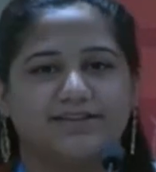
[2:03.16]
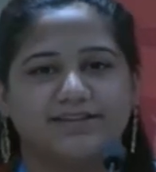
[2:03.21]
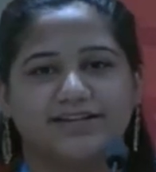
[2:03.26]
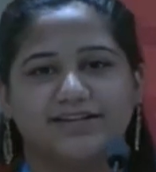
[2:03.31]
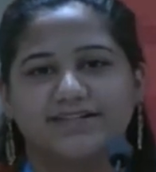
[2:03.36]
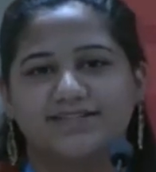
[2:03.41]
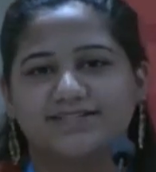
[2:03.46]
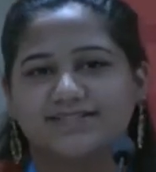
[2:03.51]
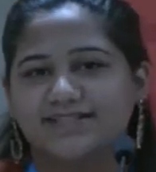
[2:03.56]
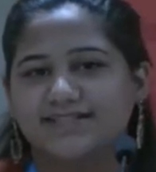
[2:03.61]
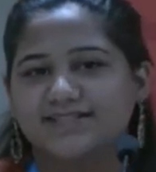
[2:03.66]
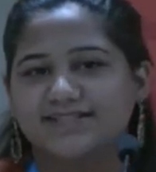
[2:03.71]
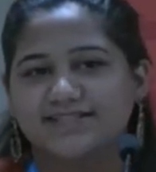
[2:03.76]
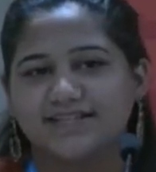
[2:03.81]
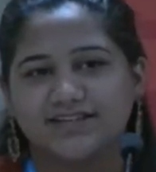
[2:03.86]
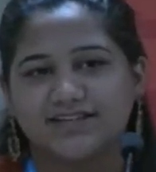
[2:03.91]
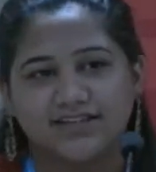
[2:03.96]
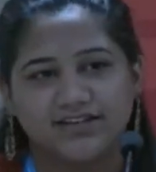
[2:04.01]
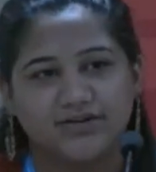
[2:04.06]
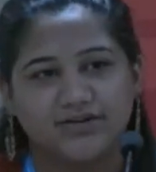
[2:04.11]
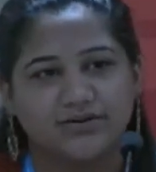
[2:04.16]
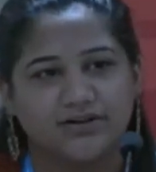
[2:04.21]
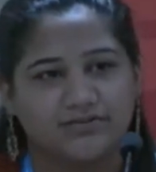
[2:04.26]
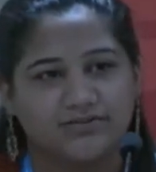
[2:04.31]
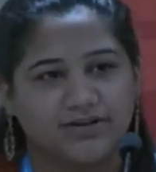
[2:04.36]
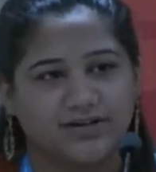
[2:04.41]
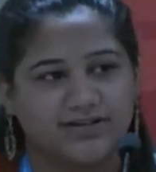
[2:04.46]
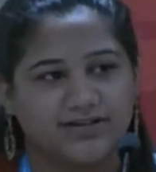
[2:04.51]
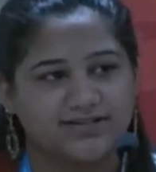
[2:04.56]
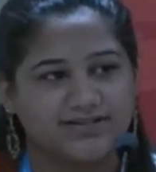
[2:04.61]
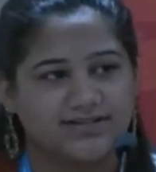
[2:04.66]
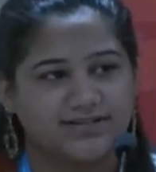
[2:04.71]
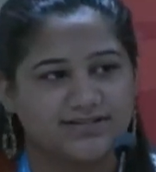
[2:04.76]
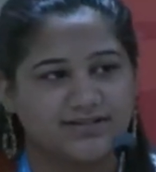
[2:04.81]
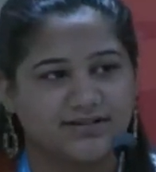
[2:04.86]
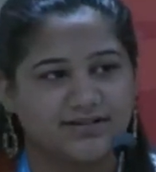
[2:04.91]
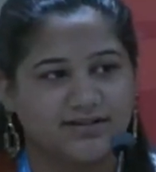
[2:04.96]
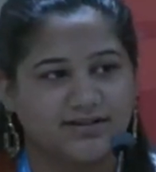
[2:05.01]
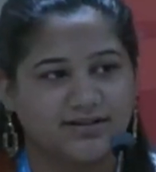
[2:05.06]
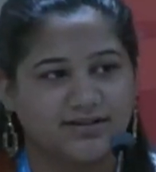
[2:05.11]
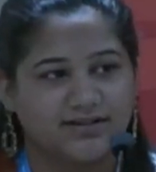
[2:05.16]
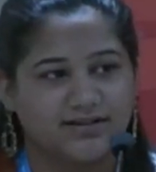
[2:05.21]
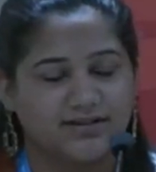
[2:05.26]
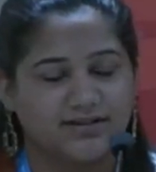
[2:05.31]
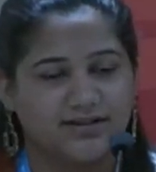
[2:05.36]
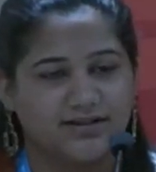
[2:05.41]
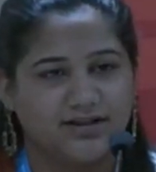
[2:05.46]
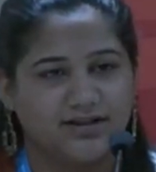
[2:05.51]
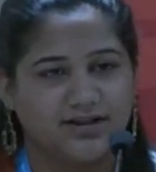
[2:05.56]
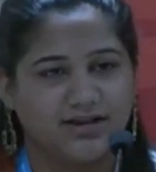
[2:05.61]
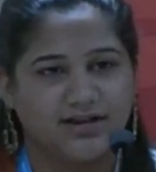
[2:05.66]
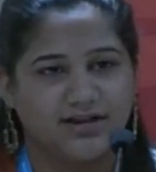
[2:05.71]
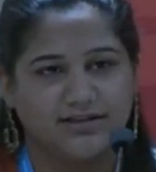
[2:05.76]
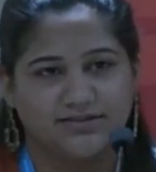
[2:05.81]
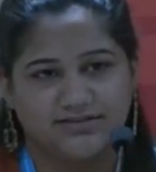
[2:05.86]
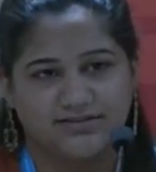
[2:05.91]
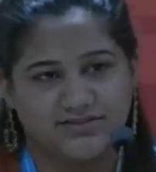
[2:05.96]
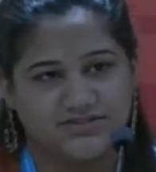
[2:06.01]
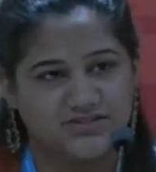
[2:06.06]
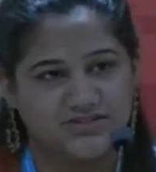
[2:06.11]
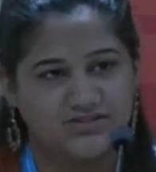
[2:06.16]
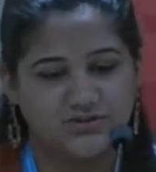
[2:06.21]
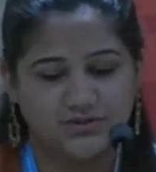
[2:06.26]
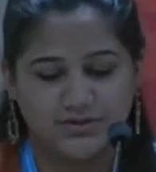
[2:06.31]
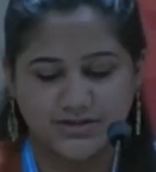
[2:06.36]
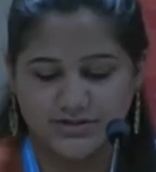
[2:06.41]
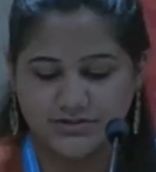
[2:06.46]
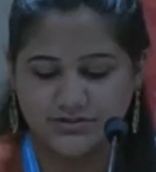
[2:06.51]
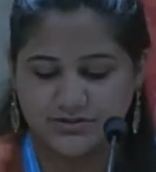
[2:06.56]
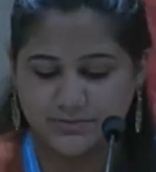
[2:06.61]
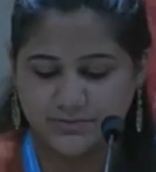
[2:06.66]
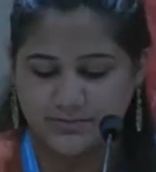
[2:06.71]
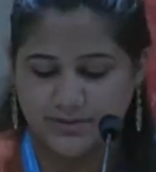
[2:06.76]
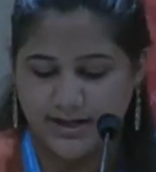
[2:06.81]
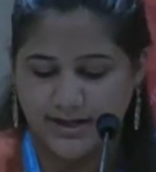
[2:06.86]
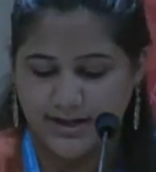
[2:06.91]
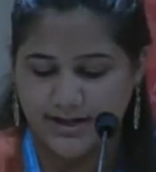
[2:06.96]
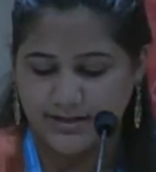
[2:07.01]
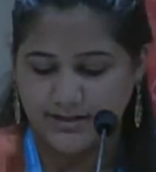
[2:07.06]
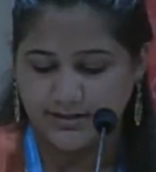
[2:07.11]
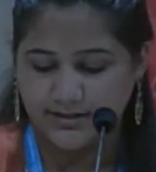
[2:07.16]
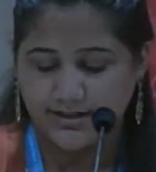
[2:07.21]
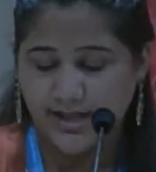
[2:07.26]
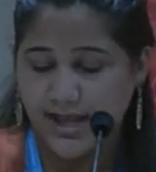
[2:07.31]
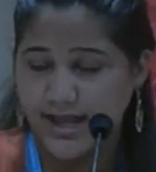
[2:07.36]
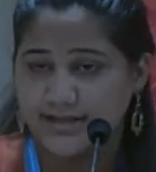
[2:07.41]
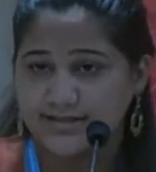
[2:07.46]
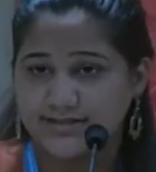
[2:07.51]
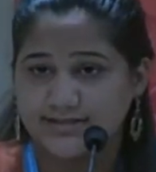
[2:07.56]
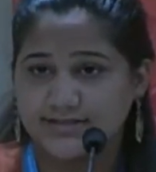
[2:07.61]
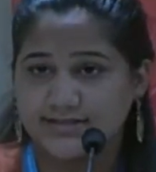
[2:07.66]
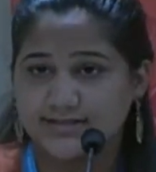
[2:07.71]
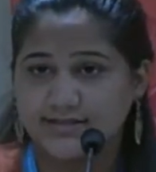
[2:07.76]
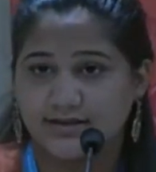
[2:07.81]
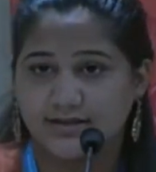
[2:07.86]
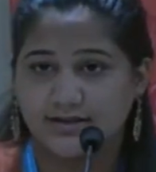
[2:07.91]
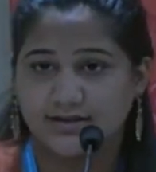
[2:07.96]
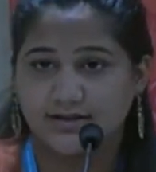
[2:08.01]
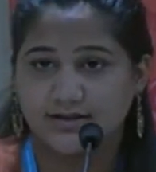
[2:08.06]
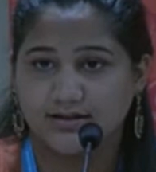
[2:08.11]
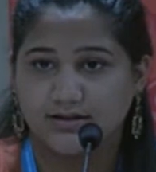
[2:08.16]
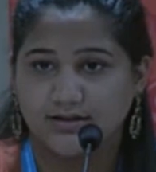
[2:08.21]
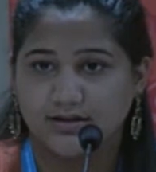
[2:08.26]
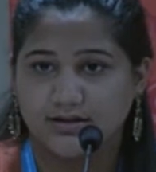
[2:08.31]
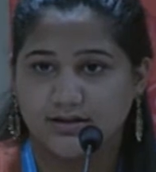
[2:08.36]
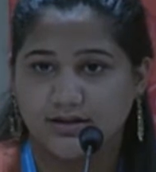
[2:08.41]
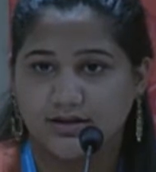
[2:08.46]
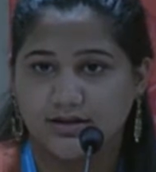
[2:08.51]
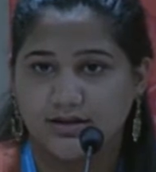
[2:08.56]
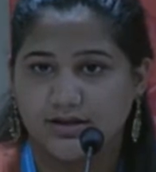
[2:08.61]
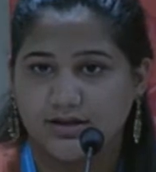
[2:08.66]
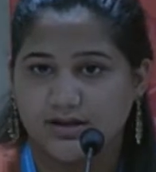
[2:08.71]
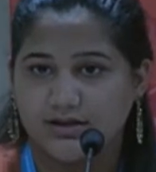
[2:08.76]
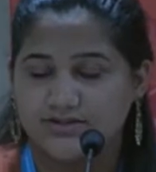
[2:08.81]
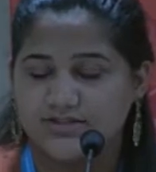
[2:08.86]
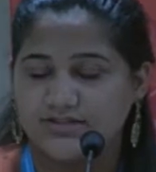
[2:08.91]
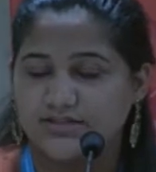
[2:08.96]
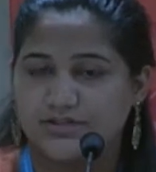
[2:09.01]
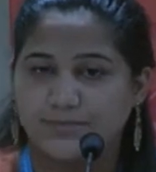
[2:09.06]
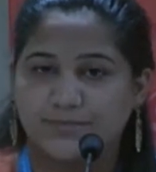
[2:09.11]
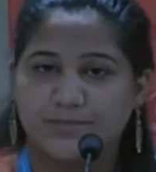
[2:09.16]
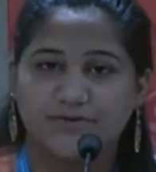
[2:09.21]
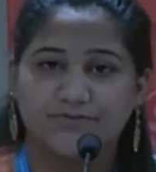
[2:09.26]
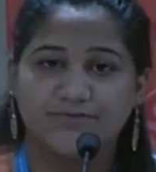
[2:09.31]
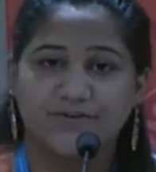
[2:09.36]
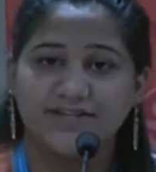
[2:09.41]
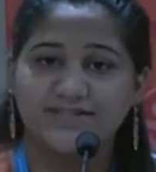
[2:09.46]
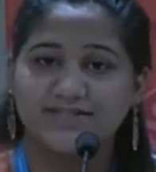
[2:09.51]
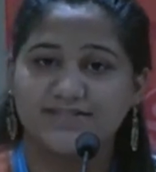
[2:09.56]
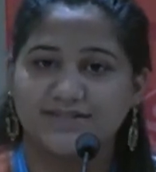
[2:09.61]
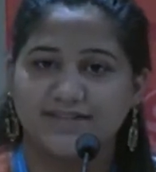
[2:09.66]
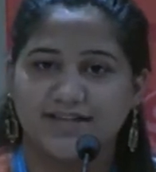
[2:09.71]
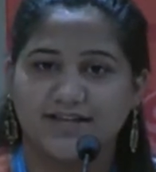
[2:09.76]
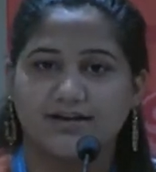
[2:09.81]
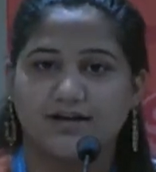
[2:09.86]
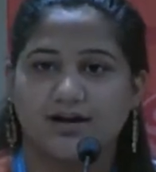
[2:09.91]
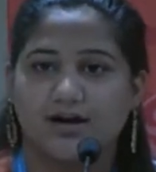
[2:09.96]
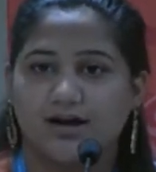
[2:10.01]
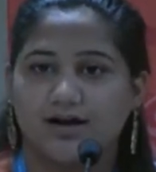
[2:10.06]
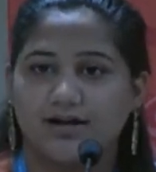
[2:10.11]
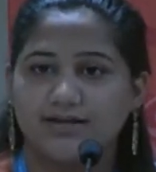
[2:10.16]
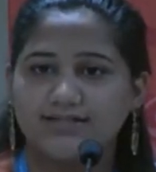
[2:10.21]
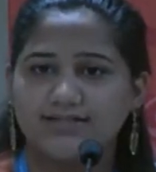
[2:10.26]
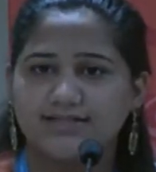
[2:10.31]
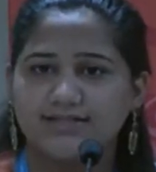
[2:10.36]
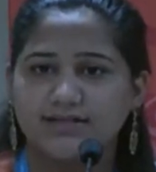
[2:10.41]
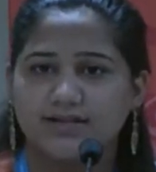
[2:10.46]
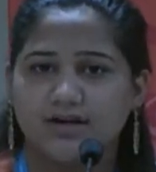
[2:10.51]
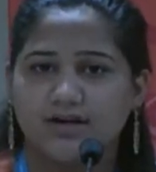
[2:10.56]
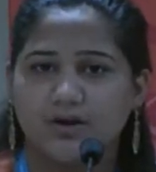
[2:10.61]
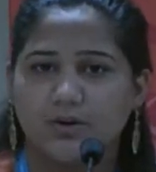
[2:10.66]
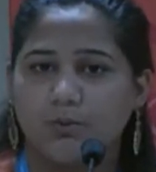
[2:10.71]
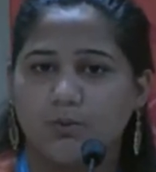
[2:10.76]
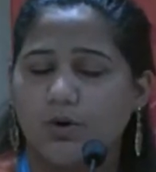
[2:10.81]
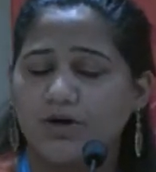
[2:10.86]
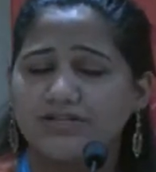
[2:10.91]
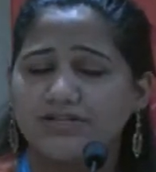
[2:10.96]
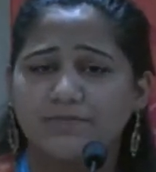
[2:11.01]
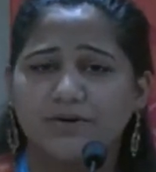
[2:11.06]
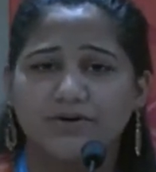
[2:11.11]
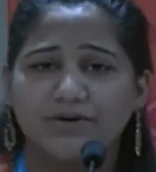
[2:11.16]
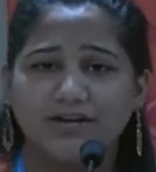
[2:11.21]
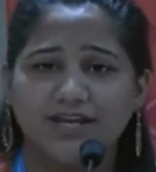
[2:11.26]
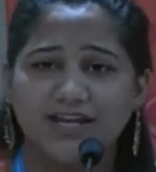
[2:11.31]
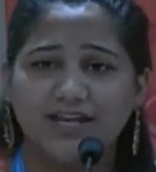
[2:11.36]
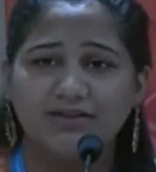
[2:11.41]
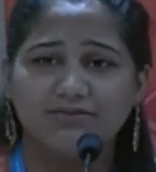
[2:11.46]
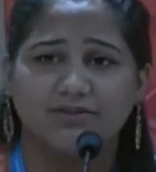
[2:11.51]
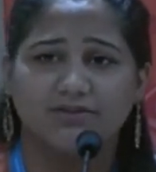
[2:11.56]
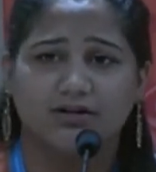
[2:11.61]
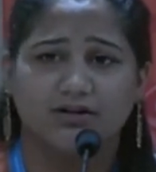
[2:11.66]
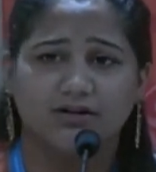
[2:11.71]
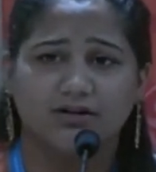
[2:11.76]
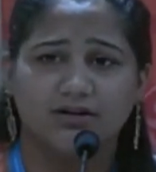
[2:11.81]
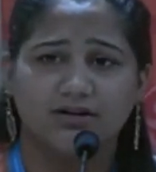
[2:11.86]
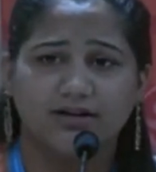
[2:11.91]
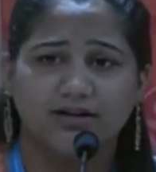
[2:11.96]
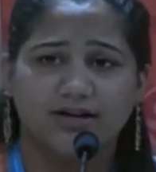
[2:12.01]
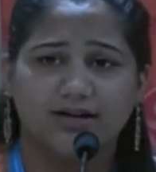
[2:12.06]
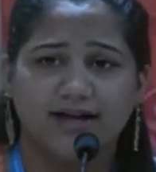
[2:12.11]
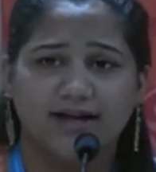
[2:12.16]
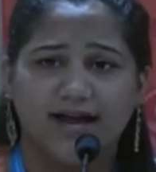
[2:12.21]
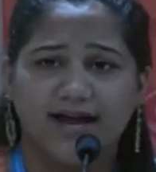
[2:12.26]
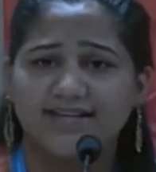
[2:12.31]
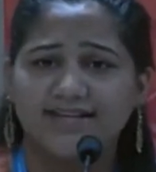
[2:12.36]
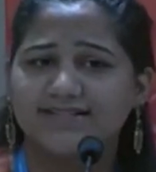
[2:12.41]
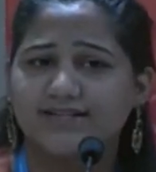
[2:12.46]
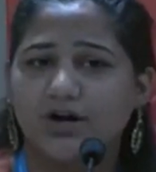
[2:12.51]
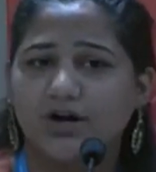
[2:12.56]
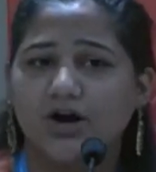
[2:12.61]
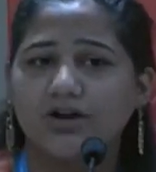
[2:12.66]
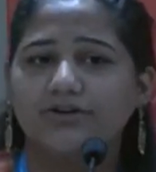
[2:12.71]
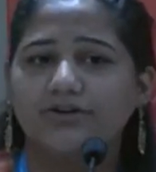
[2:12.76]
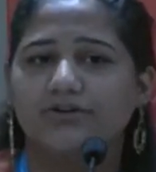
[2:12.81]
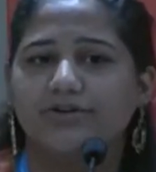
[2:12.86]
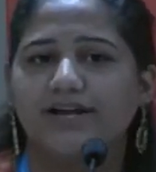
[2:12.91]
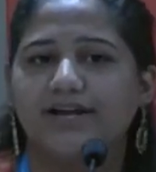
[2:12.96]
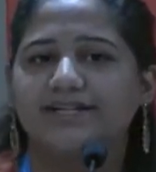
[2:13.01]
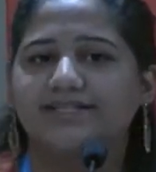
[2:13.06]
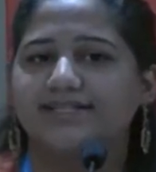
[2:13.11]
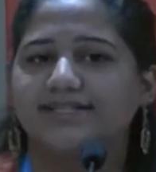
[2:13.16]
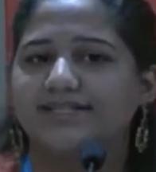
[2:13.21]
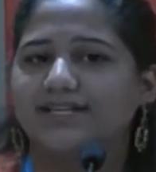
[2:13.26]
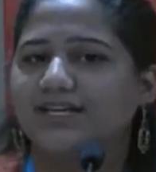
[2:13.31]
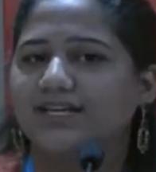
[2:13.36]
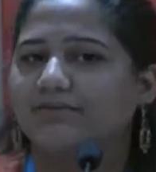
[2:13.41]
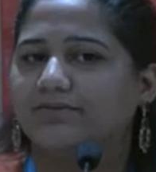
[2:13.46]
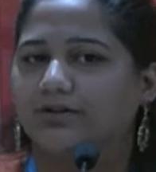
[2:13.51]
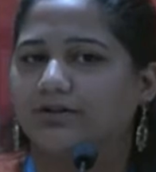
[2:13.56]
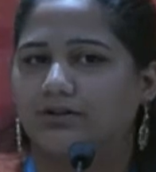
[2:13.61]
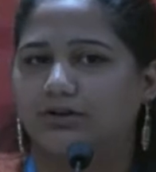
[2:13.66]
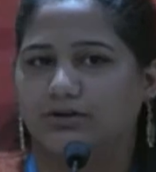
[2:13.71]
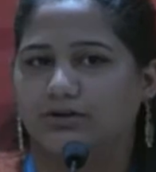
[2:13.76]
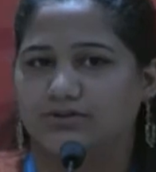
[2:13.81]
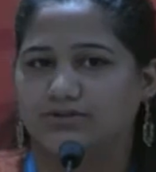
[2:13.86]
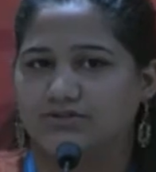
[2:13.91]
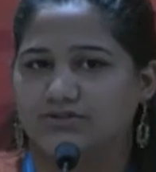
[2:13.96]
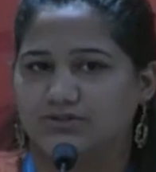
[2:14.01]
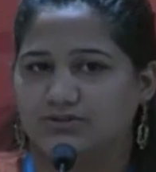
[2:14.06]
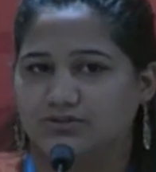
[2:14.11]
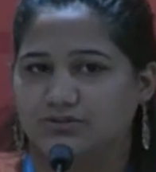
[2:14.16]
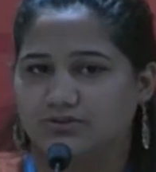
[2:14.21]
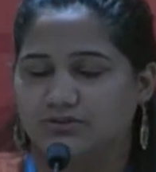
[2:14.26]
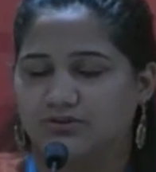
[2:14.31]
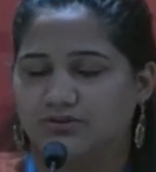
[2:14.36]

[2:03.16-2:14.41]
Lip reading: that exists in the universe. The student replied, yes. So the professor then asked, what about evil? Has God created evil also?